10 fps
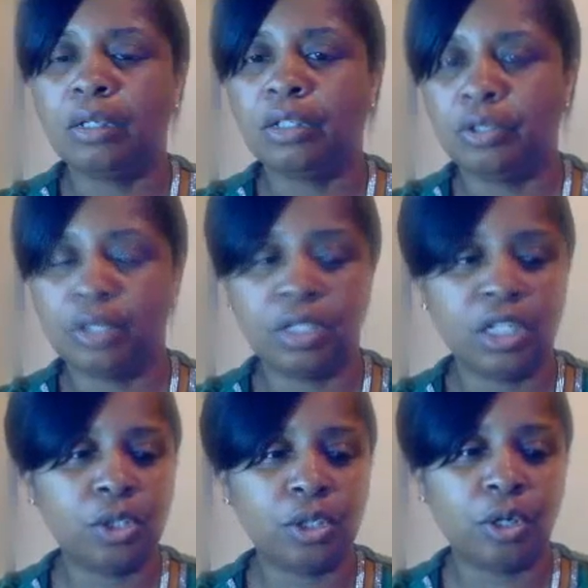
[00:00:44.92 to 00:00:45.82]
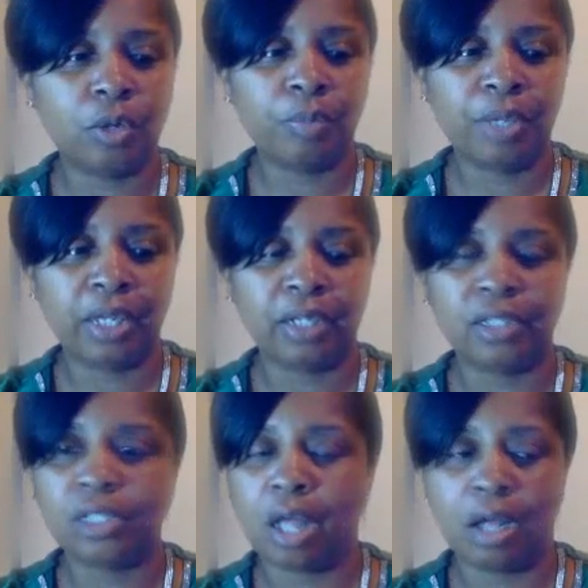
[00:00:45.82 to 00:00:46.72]
use the Teacher Go pin
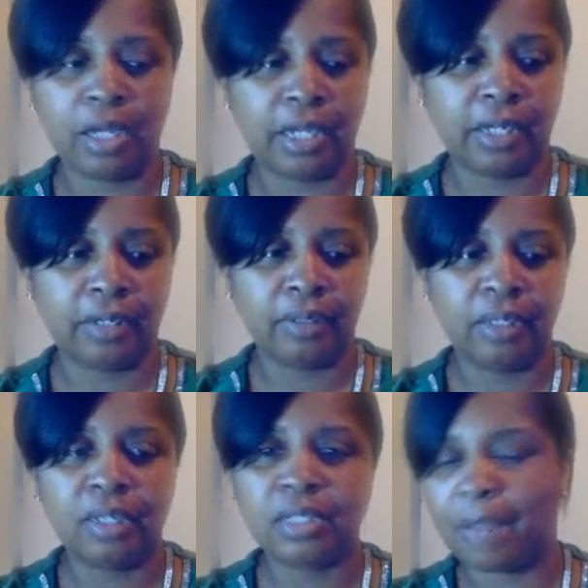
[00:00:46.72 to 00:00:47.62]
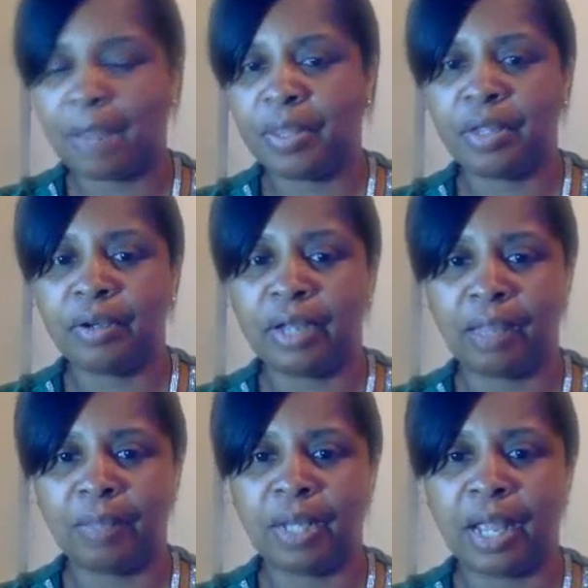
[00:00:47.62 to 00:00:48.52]
to log in, type in their
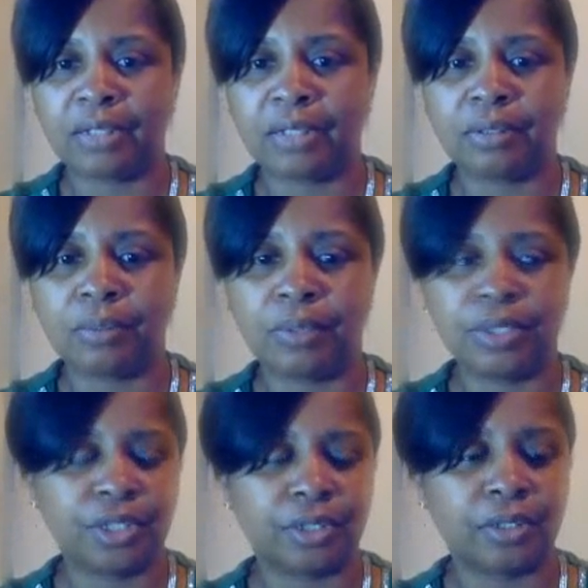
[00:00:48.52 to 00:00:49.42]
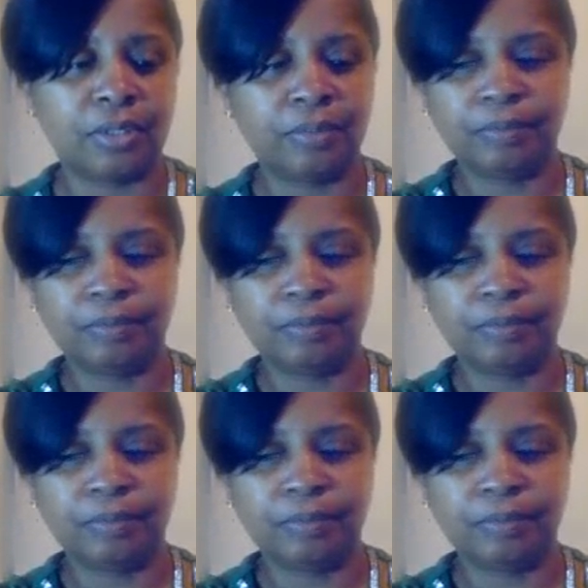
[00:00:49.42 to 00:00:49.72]
name, and answer the questions.